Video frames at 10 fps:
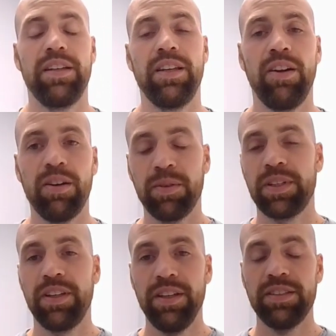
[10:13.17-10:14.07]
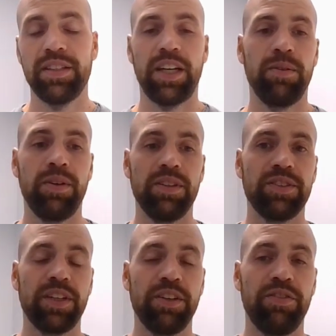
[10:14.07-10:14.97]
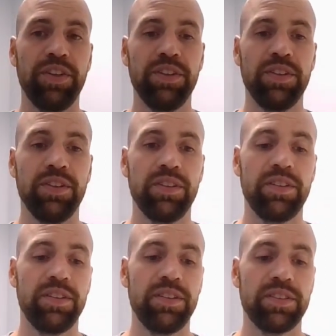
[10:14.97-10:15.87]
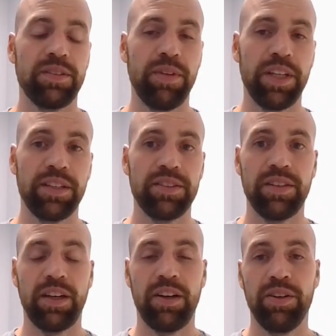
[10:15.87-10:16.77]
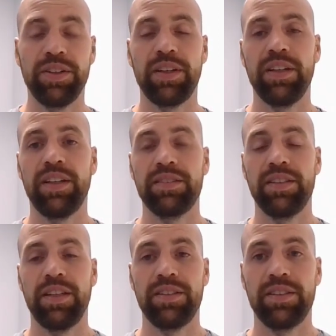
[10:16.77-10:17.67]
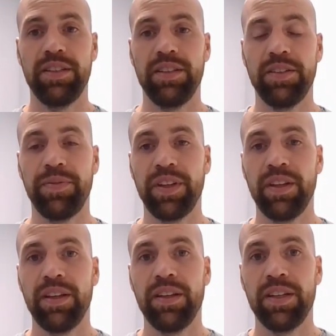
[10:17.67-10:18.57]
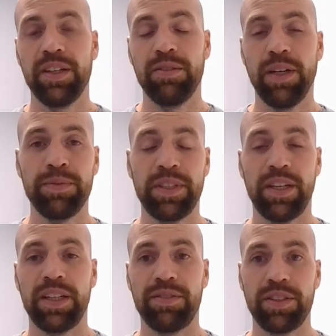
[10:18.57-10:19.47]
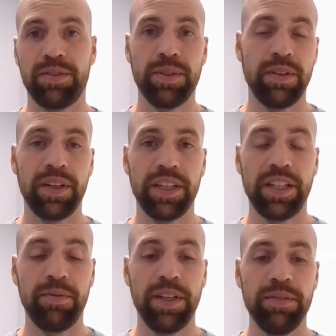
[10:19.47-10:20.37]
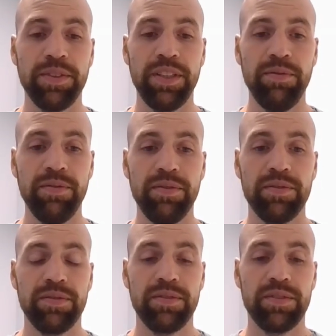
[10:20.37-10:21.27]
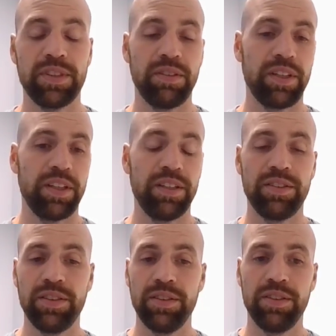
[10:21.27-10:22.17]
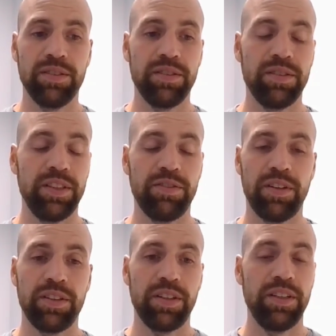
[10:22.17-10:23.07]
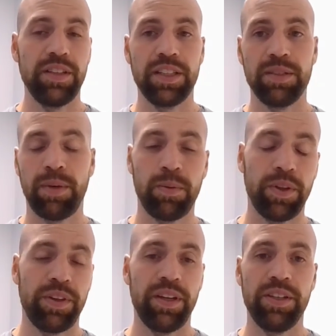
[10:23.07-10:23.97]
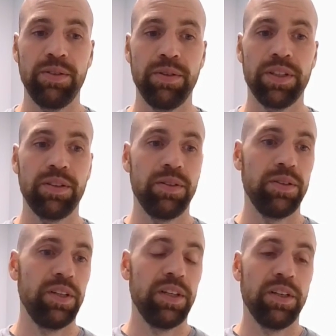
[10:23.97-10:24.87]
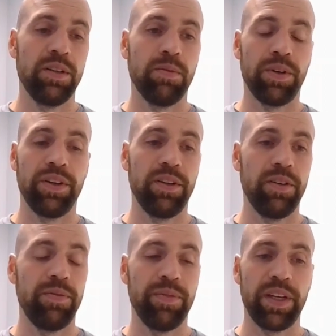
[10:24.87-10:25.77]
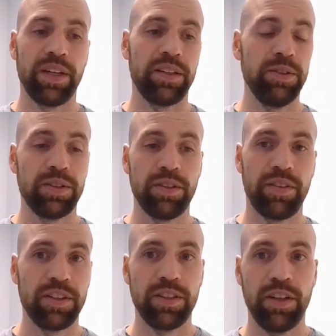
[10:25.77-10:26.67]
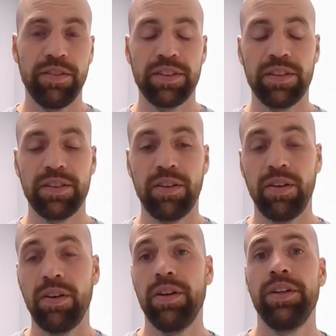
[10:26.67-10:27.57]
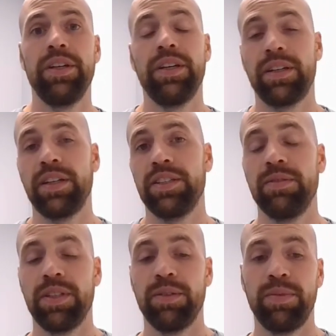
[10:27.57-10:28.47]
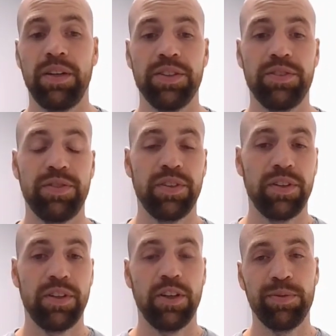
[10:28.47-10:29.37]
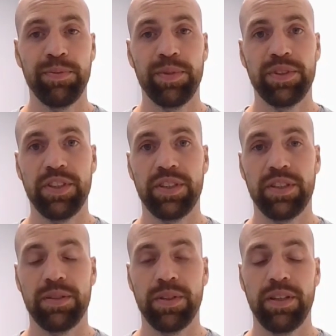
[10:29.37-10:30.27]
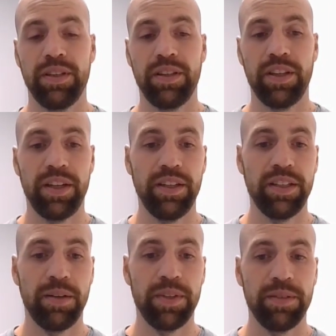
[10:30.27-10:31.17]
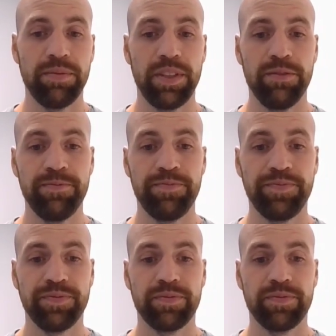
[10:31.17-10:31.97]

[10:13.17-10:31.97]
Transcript: along with this, I will also give you some links how you can access the website of the Swisslog EWM team. So in case you need further details about what they are doing, you want to make use of their services, or in case you want to browse for open positions within their EWM team.